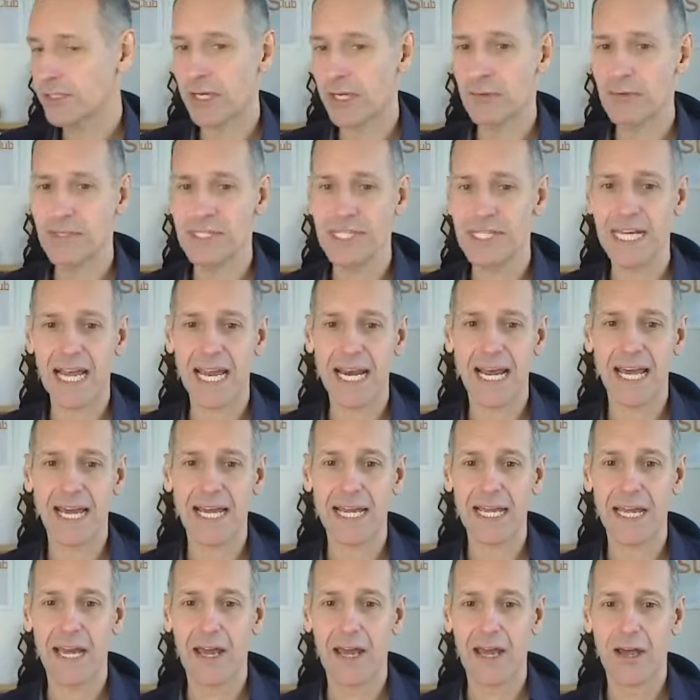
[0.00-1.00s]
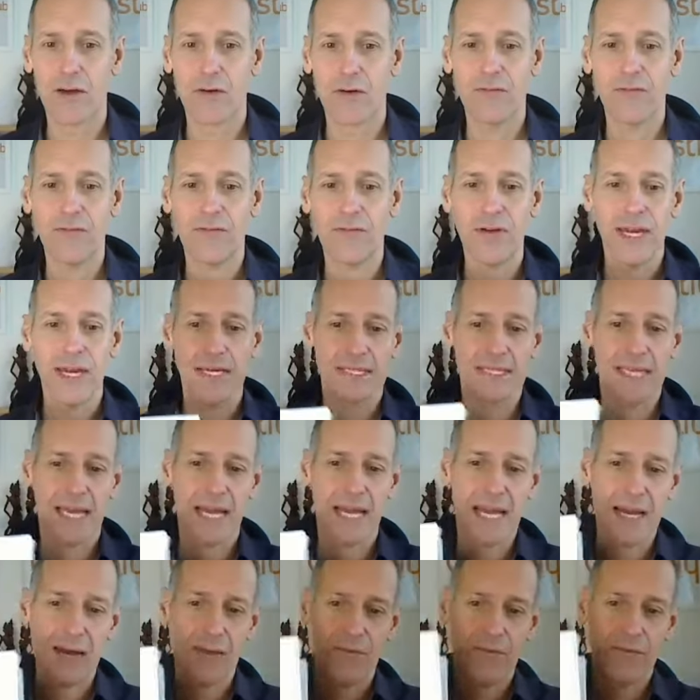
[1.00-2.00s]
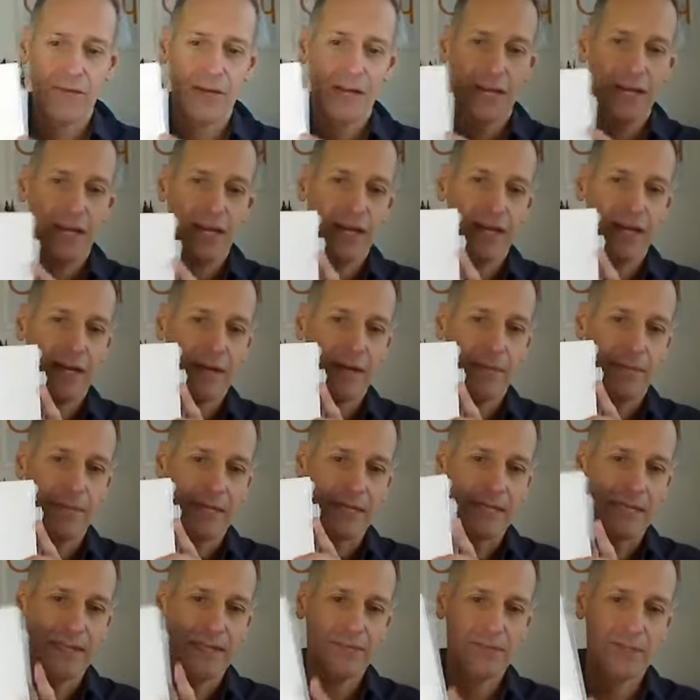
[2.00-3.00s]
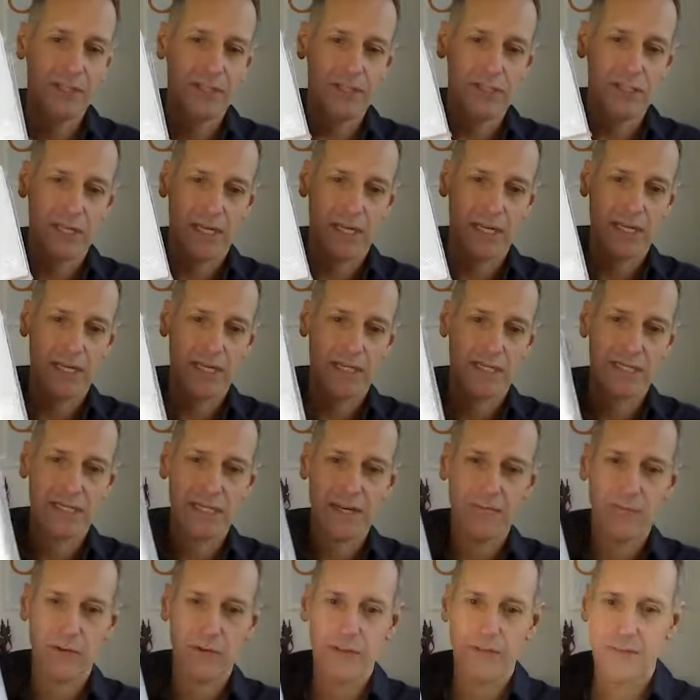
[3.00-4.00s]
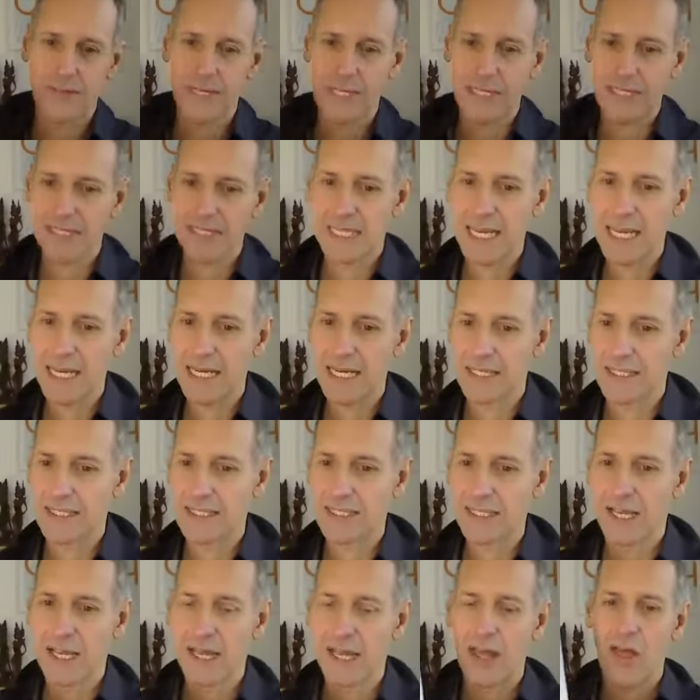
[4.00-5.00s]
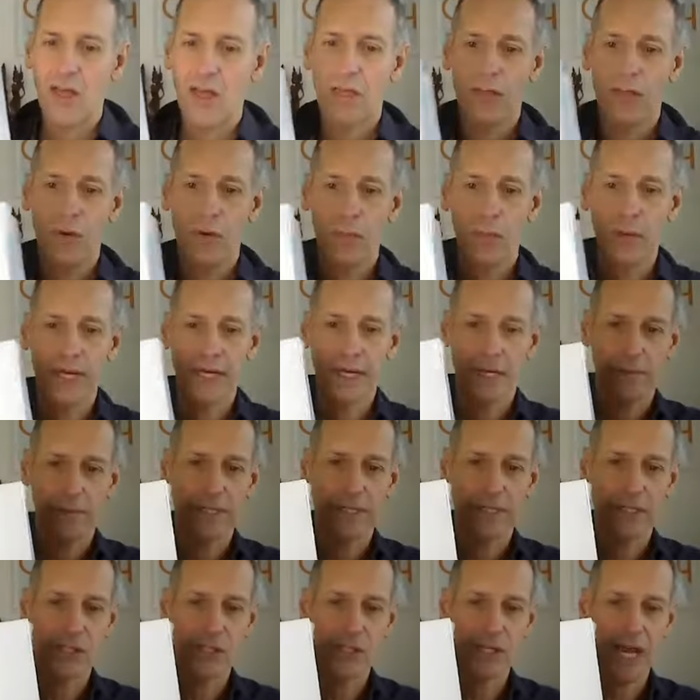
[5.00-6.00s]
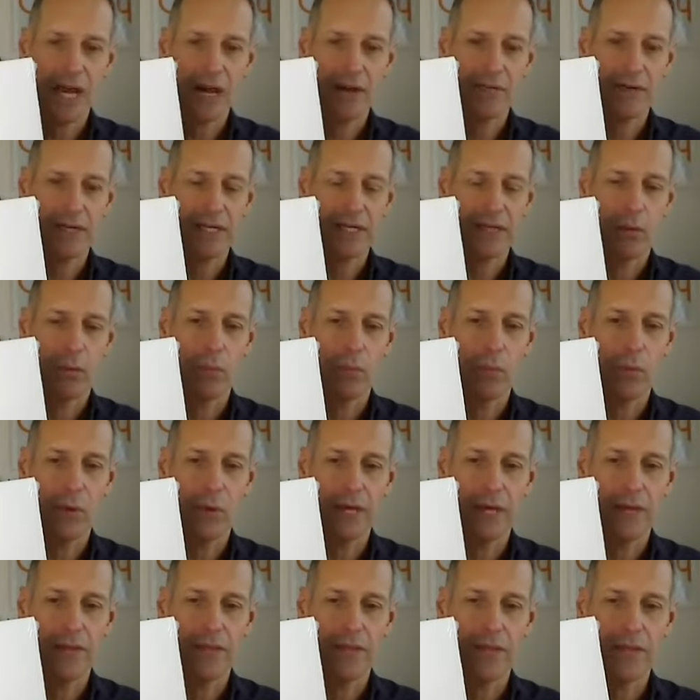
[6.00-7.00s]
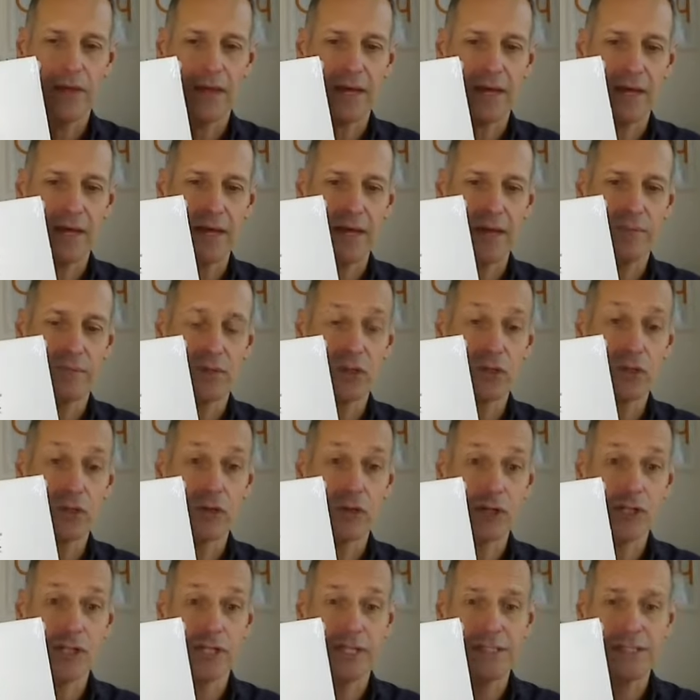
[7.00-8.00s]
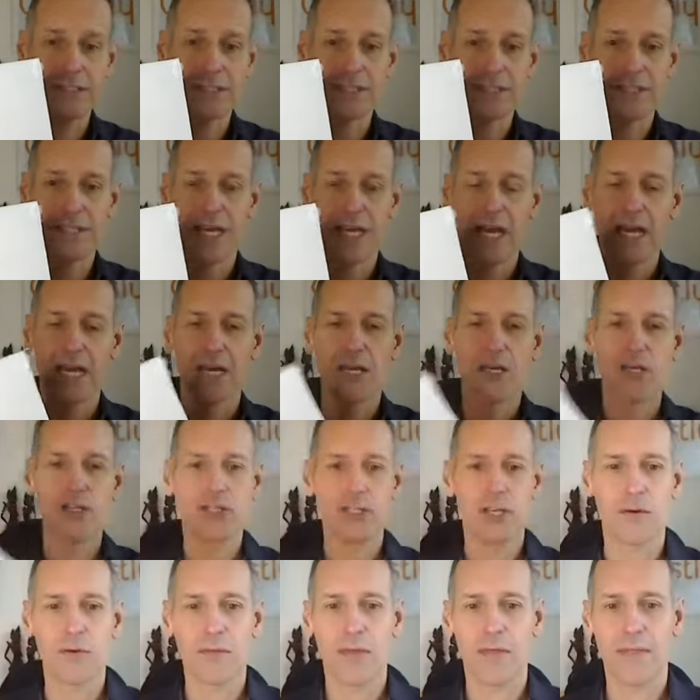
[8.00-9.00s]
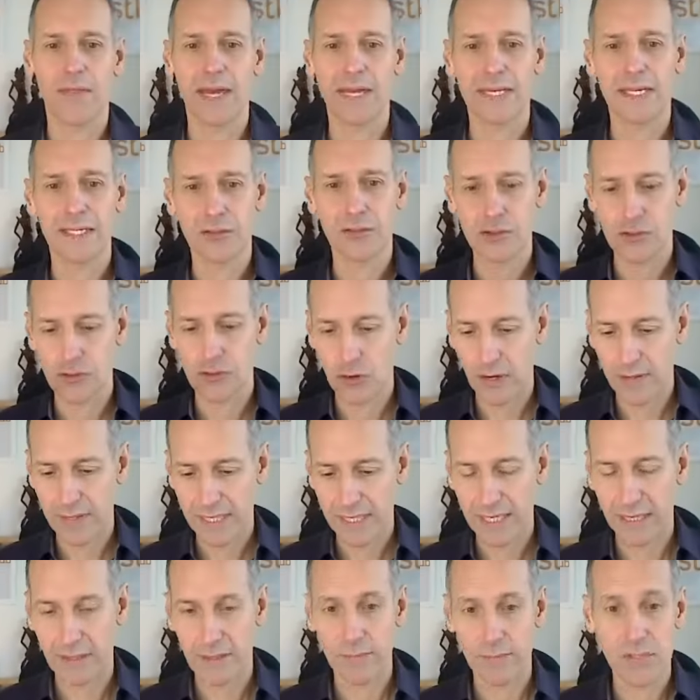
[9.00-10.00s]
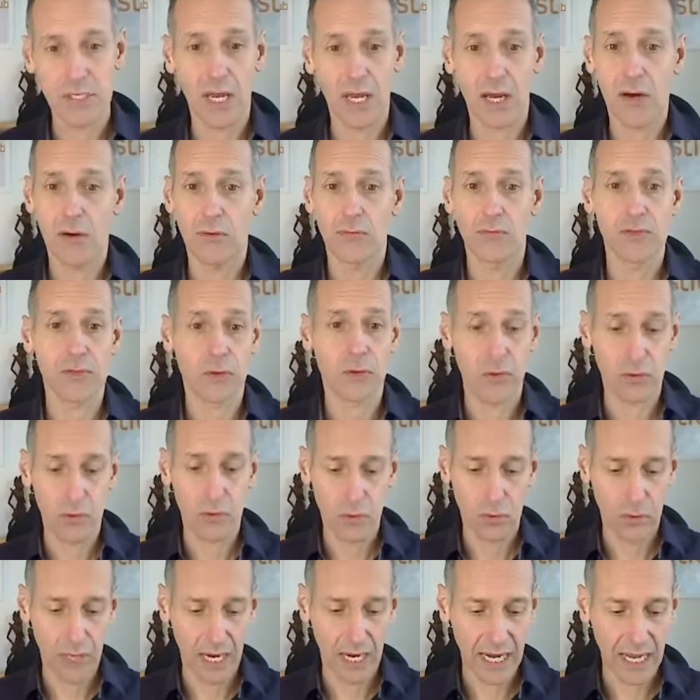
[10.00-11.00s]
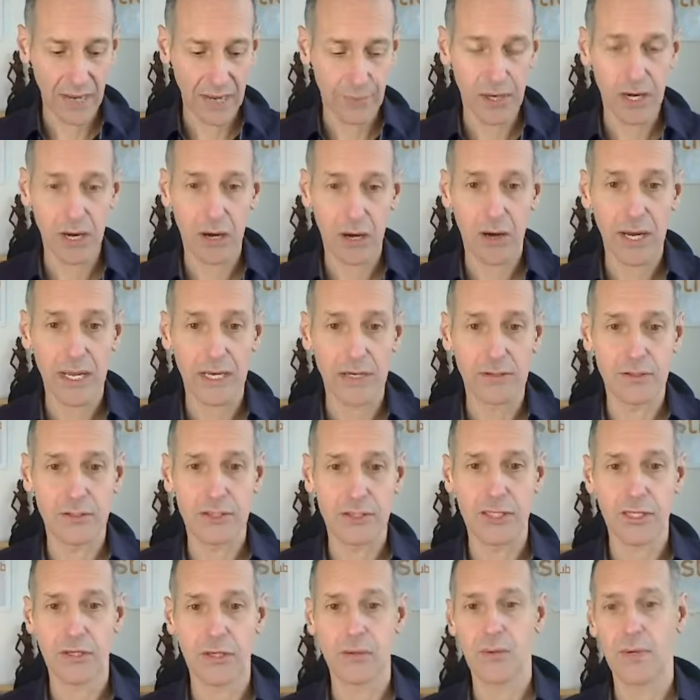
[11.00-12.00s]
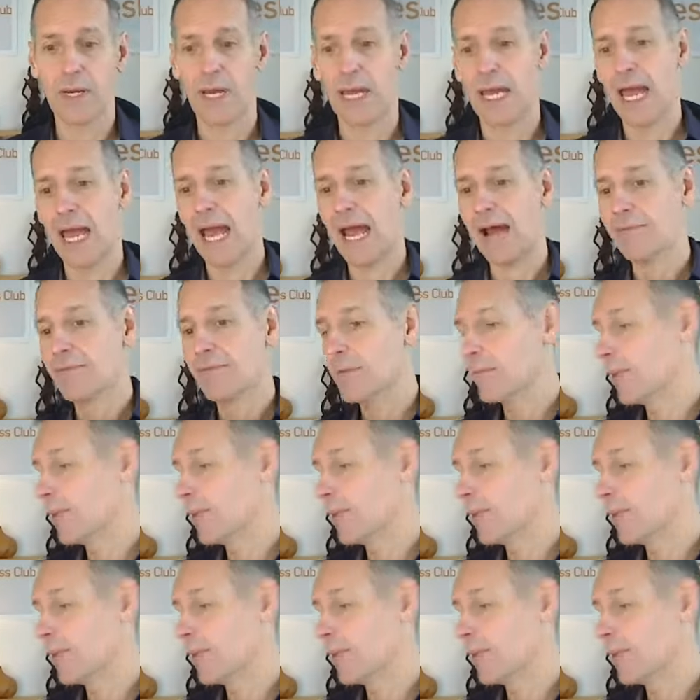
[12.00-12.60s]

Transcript: So DNA Fit have given us several of these kits that we're going to be sharing with nutritionists so that they can try the kit themselves or allow a client to have the